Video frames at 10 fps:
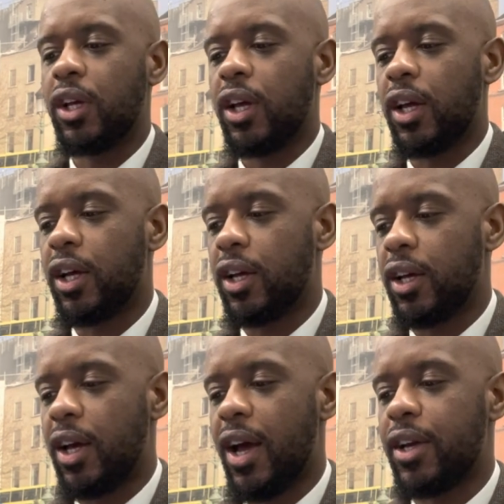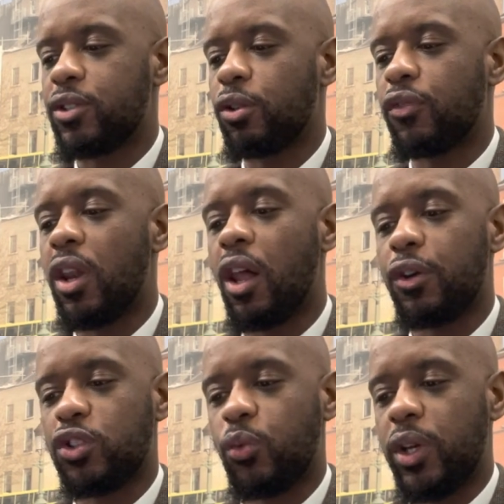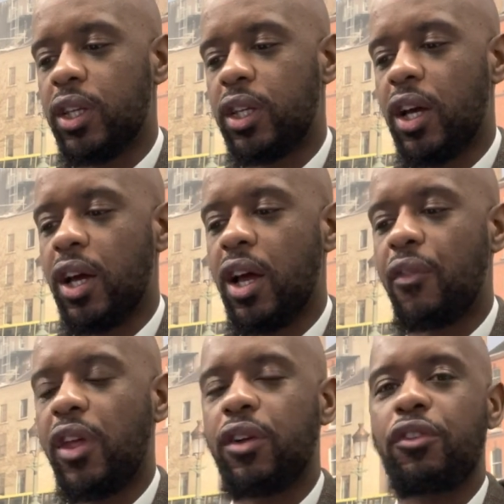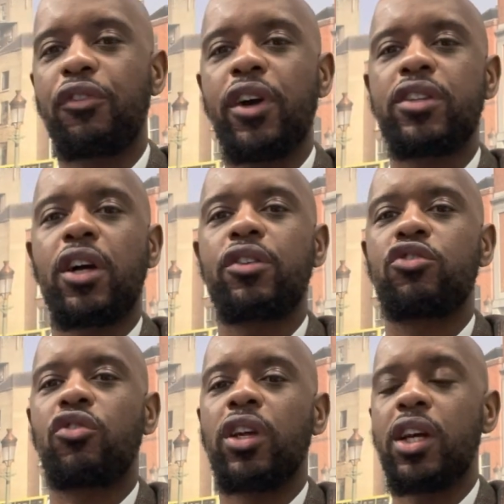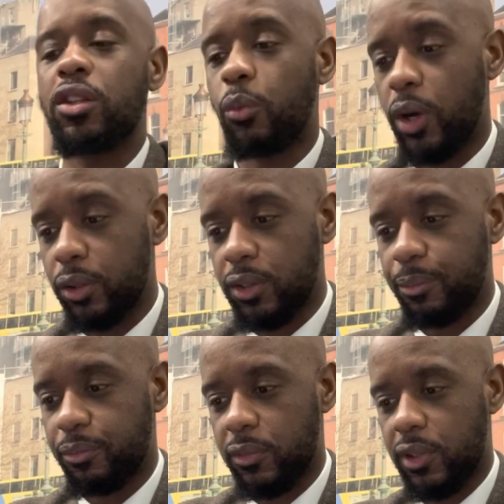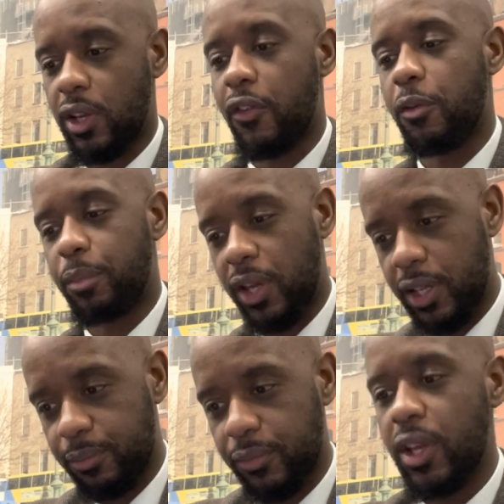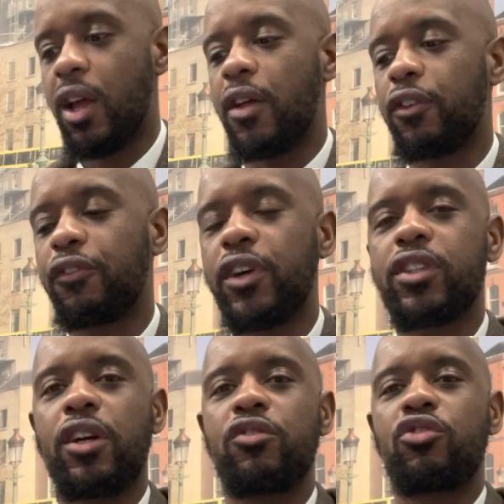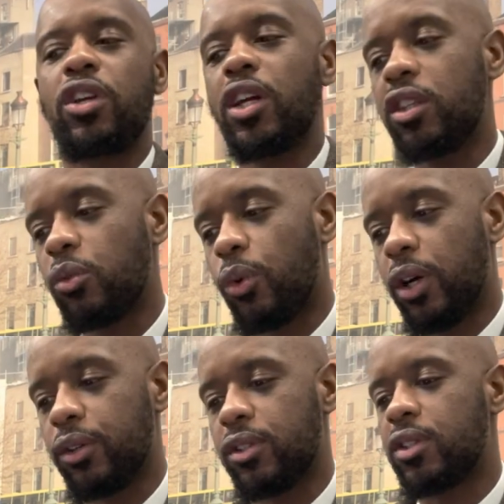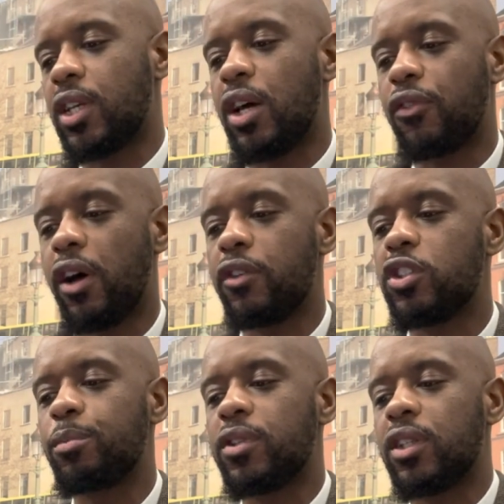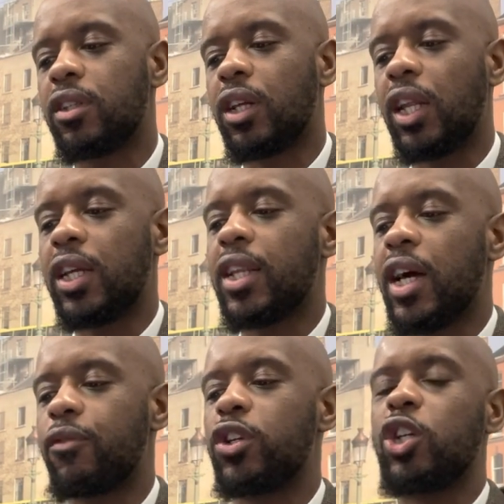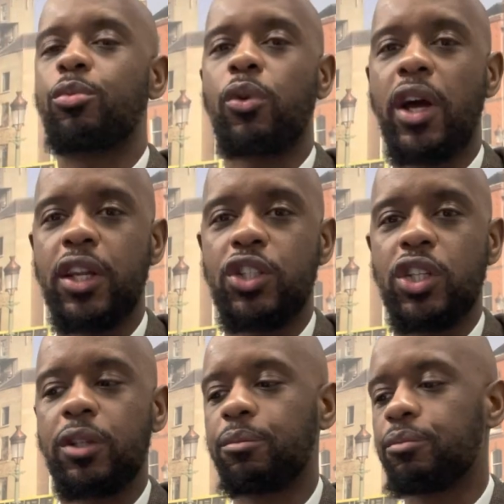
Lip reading: As of last week, they are the first country in the world, I repeat, the first country in the world to have 100% clean and renewable energy